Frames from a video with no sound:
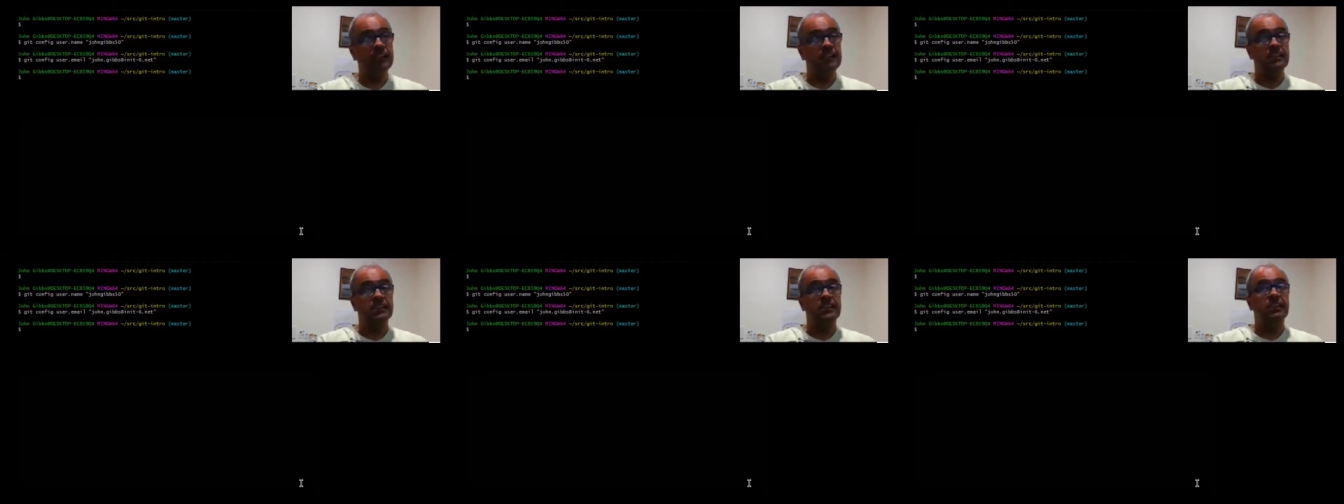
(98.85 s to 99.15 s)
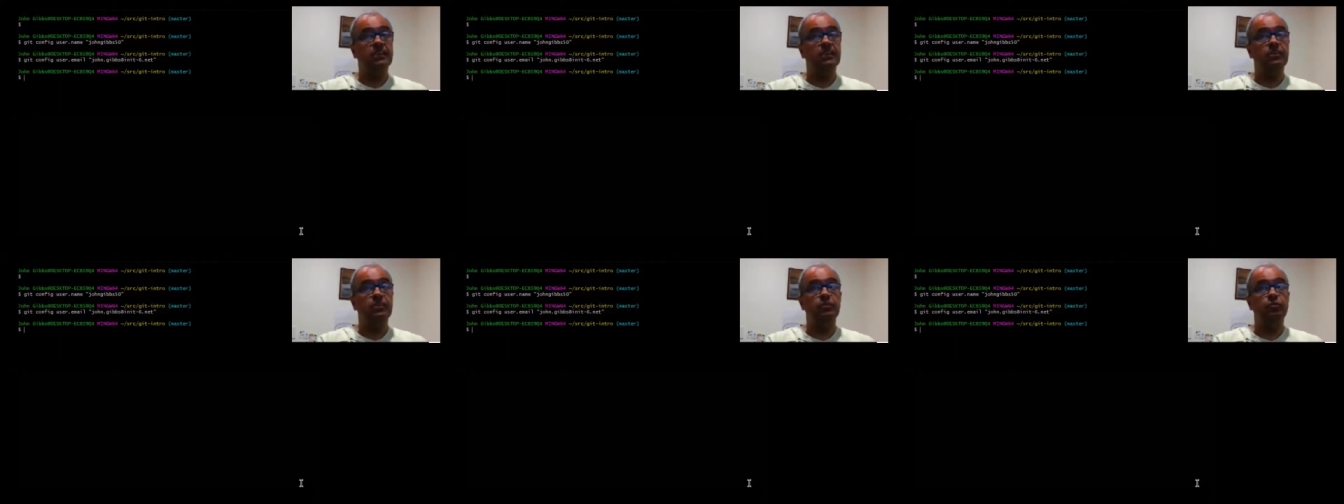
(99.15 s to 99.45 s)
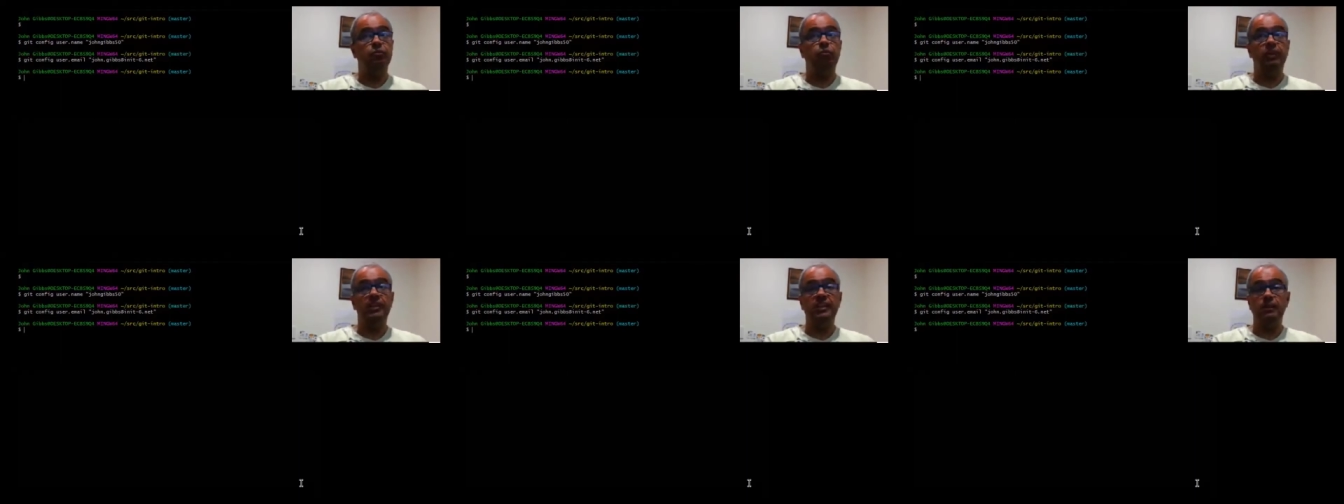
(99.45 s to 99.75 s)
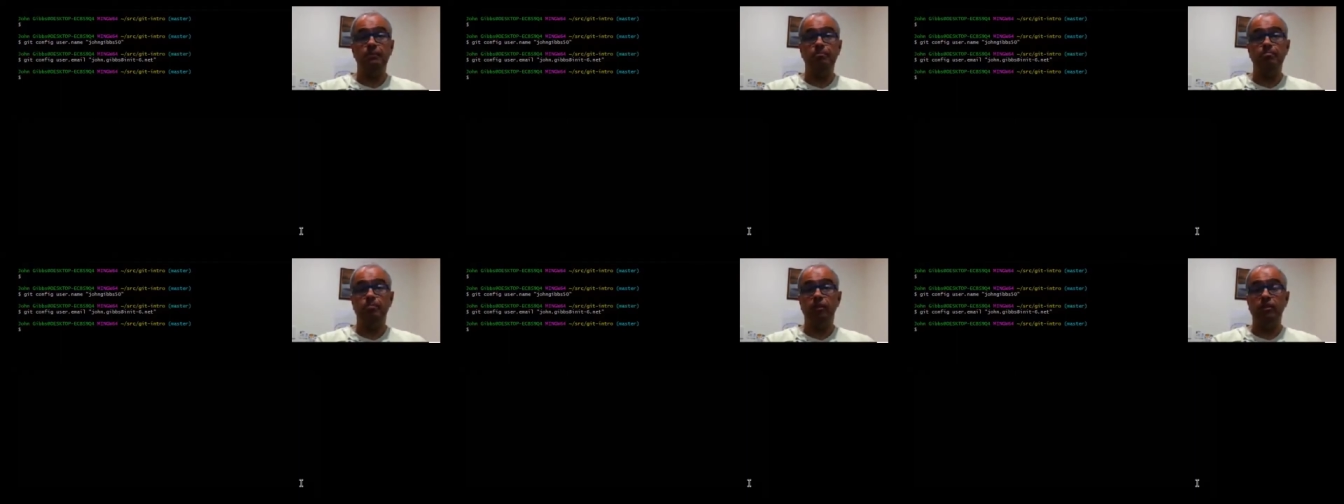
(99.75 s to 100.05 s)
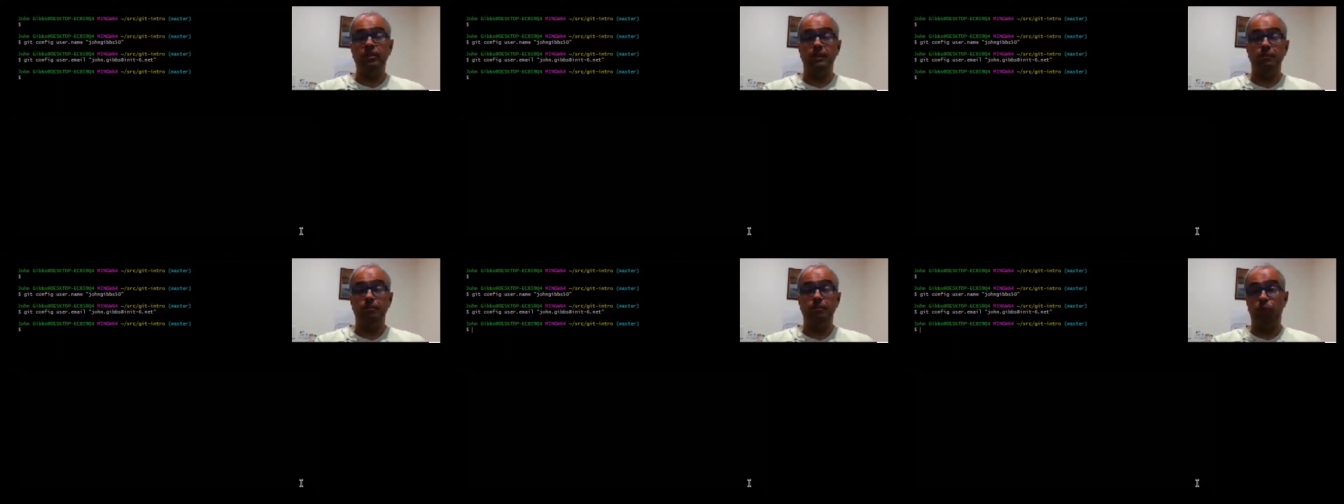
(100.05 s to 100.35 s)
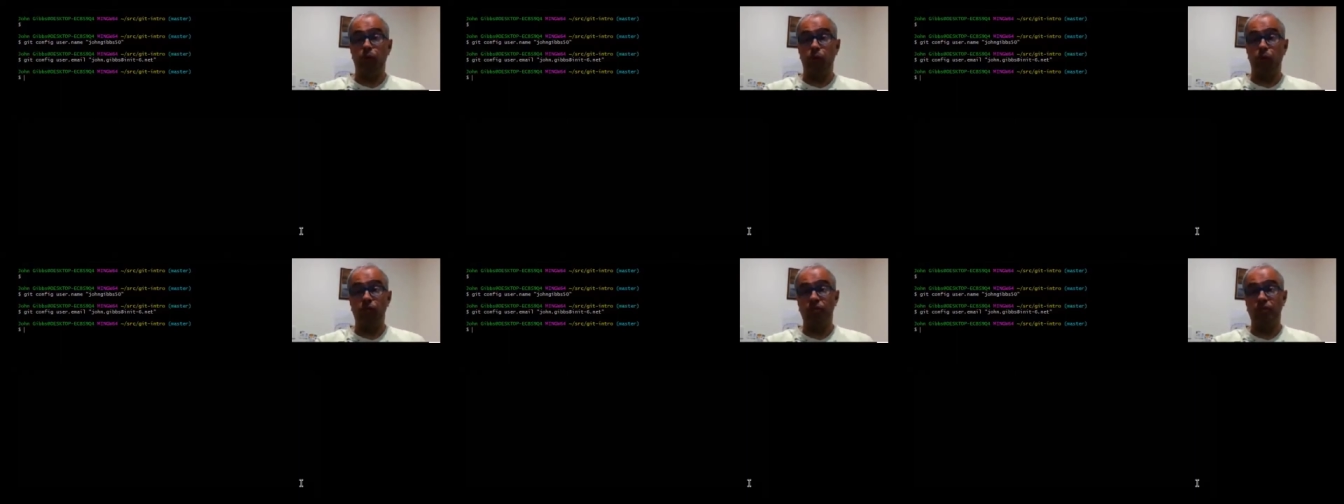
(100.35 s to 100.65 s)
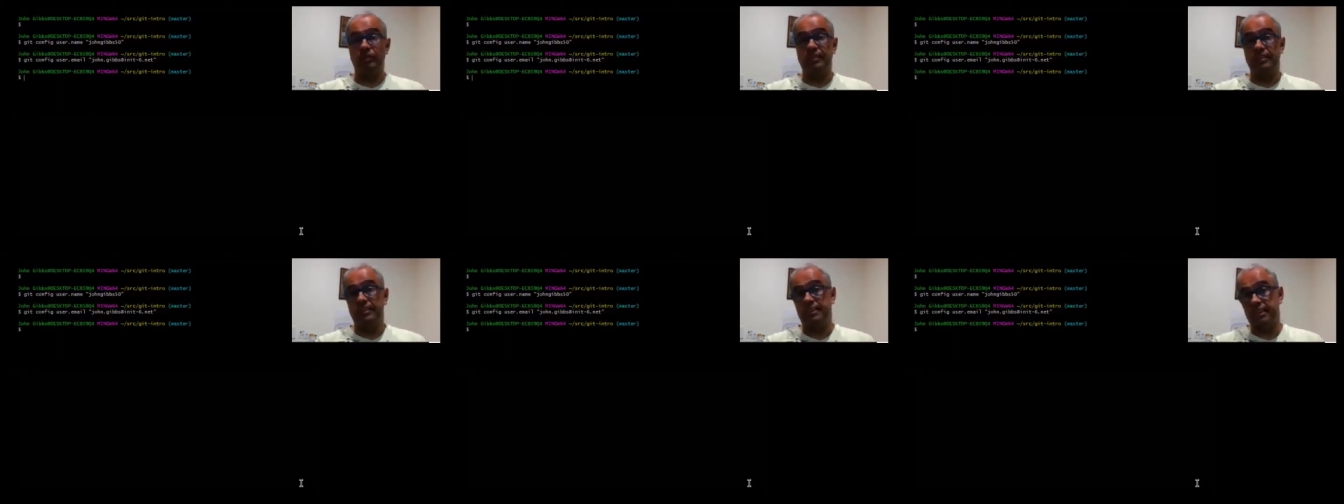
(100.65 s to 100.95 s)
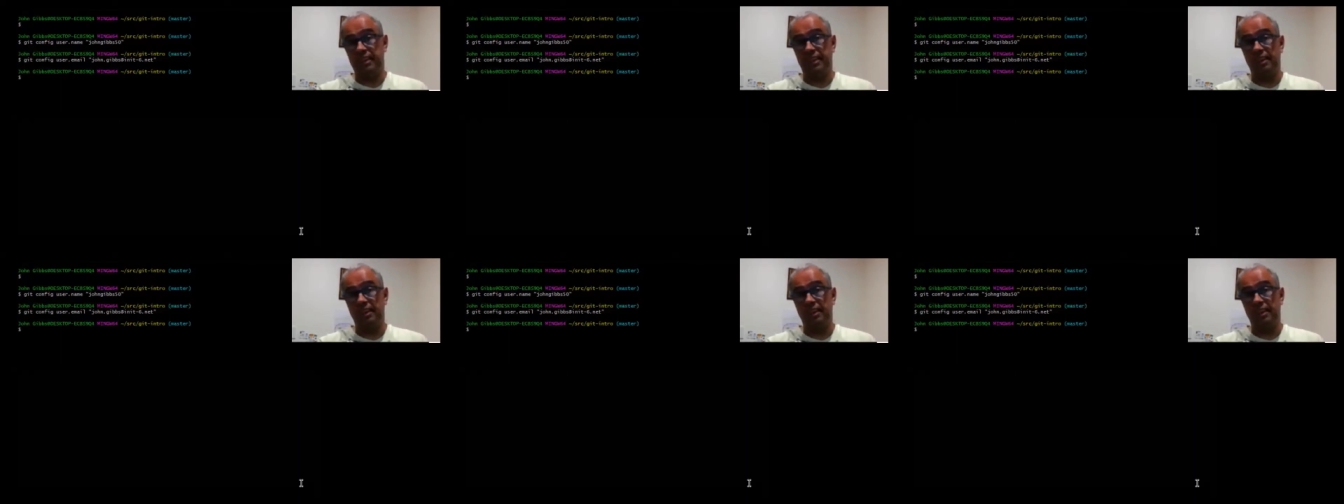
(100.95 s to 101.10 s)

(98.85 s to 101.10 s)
So one of the most important